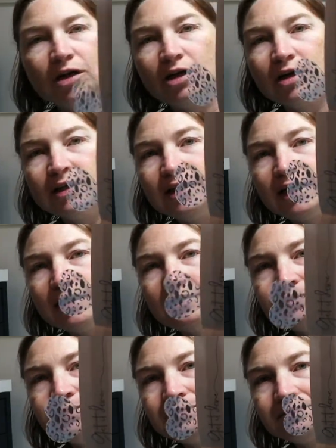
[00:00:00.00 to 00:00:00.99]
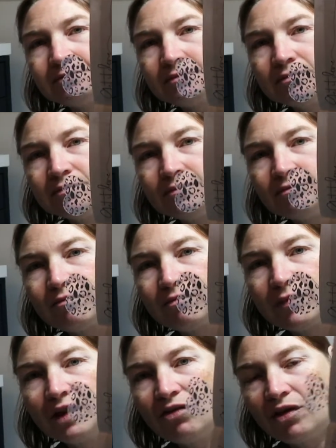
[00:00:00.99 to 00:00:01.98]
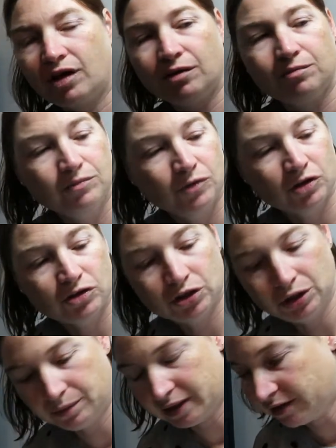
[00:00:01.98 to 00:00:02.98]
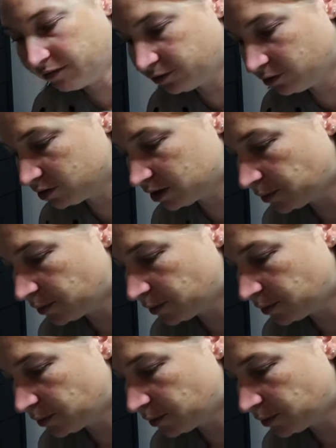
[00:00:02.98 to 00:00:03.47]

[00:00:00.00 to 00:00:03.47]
got done. So not too bad for